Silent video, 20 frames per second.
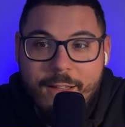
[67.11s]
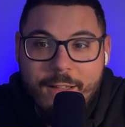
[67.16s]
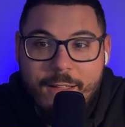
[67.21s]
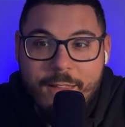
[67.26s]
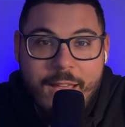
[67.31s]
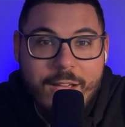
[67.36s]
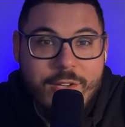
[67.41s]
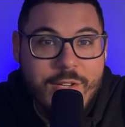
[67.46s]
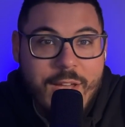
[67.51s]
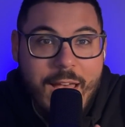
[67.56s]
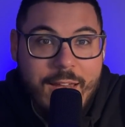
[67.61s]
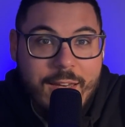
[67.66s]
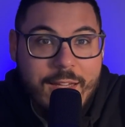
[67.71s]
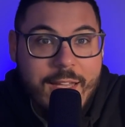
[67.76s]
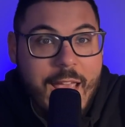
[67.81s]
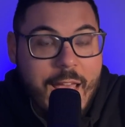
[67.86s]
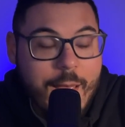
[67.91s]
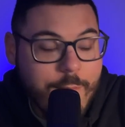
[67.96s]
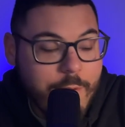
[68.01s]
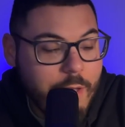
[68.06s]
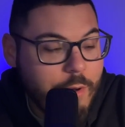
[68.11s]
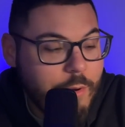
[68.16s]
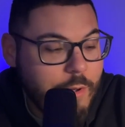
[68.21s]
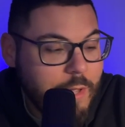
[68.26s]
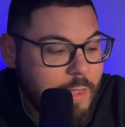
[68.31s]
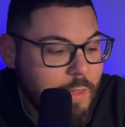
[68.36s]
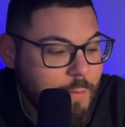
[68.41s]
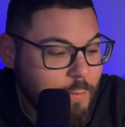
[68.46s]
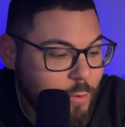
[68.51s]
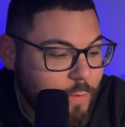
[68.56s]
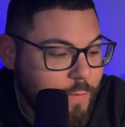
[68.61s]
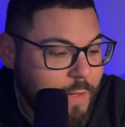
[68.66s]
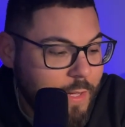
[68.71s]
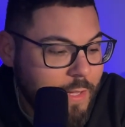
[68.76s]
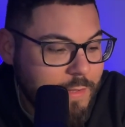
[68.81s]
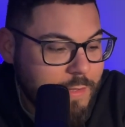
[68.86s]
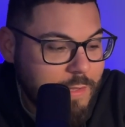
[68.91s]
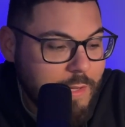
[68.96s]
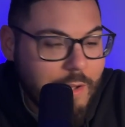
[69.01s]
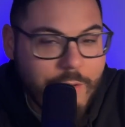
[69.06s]
They actually had a cameo in the movie
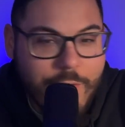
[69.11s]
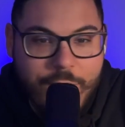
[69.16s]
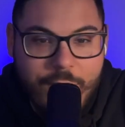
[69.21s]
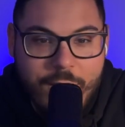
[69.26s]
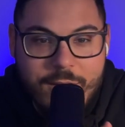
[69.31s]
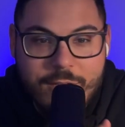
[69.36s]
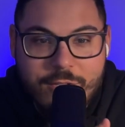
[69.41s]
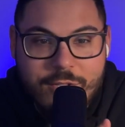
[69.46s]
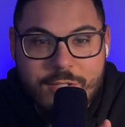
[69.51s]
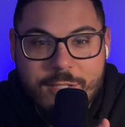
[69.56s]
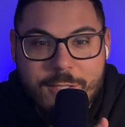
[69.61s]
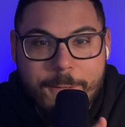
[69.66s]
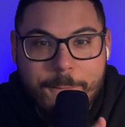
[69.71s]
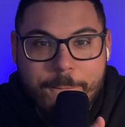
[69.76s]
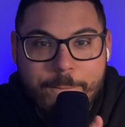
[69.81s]
itself, and they just